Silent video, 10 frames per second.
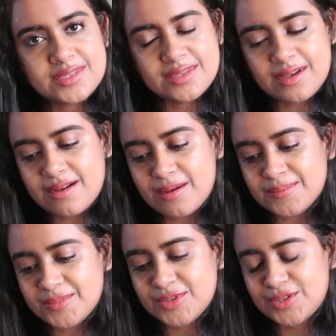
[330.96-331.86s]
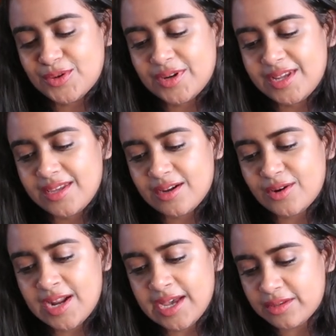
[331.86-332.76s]
this um, story
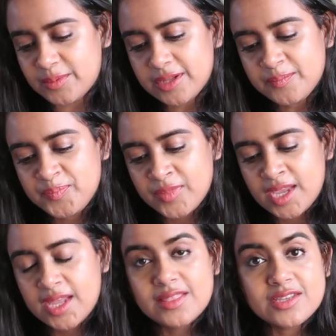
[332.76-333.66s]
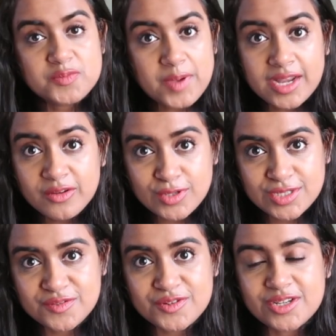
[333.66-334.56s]
on Hyderabad. The spelling
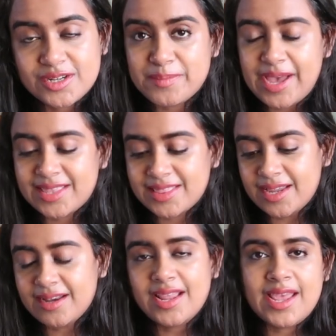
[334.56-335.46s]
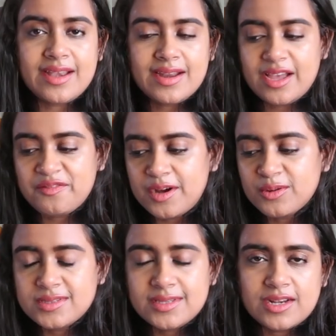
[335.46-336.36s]
was different back then, and I
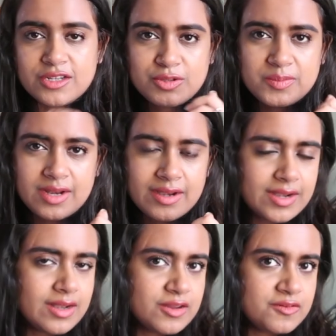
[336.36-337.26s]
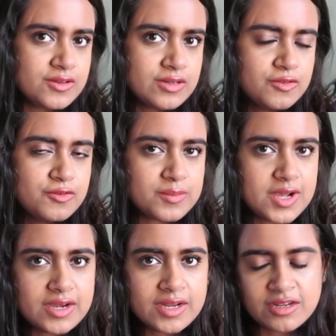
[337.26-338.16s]
found his English to be a little different from
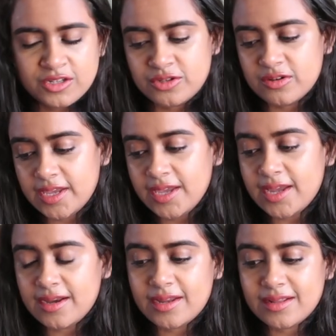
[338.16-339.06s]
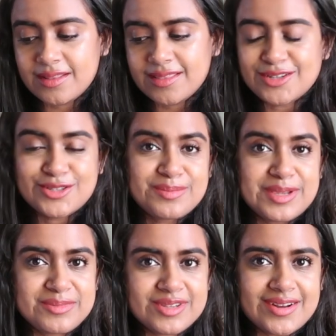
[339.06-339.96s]
our English today, and that just
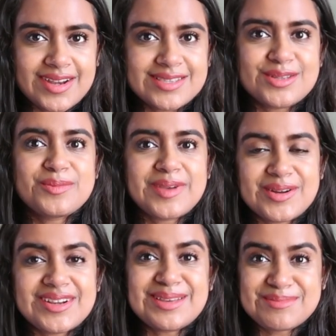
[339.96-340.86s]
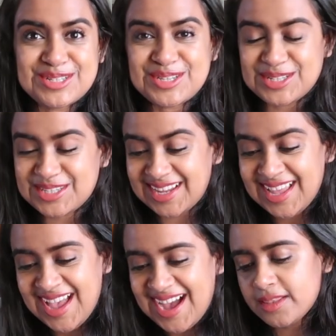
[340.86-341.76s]
made me realize oh my god times are changing
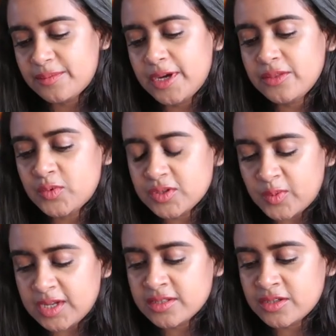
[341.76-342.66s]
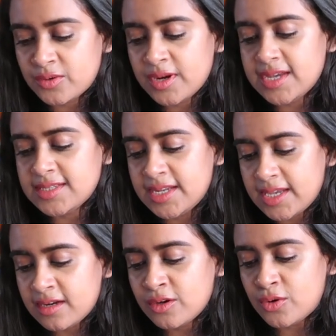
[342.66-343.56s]
hyderabad was once known as
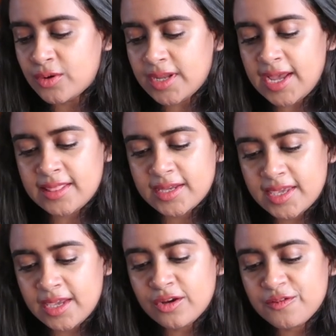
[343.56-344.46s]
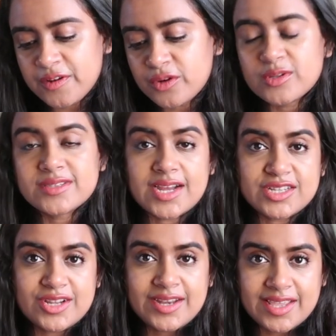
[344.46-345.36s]
neran court and the king of it was
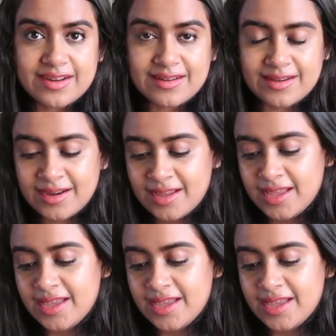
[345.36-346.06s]
raja neran